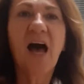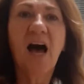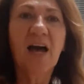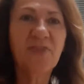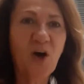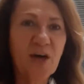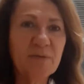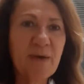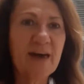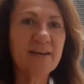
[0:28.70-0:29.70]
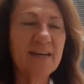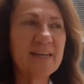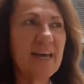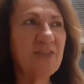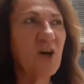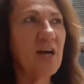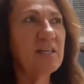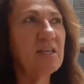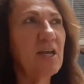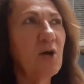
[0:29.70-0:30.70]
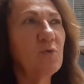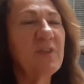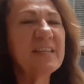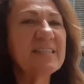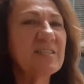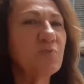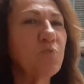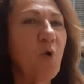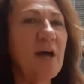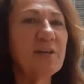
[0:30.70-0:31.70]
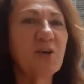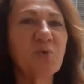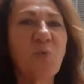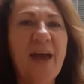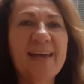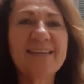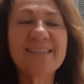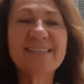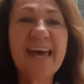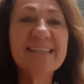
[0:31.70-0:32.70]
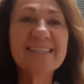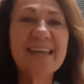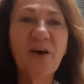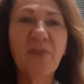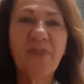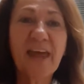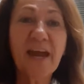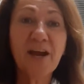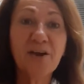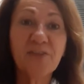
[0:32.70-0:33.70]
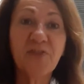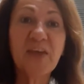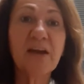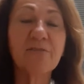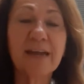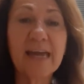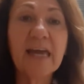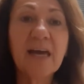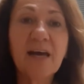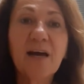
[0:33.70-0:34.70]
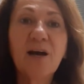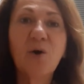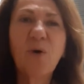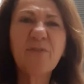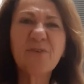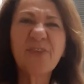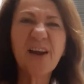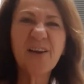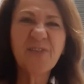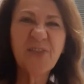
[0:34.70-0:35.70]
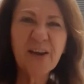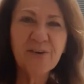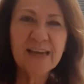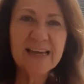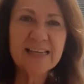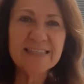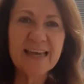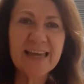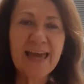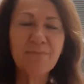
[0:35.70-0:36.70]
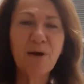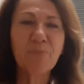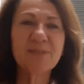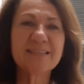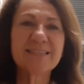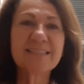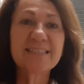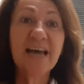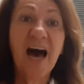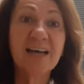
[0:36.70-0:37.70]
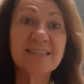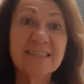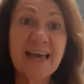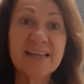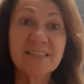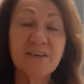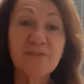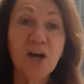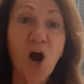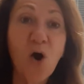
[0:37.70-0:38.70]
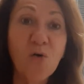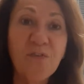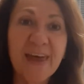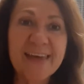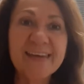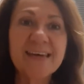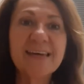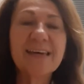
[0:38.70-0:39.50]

I thought about it and I thought, this is one good way to test out their theory, whoever their theory is that came up with this nonsense of COVID.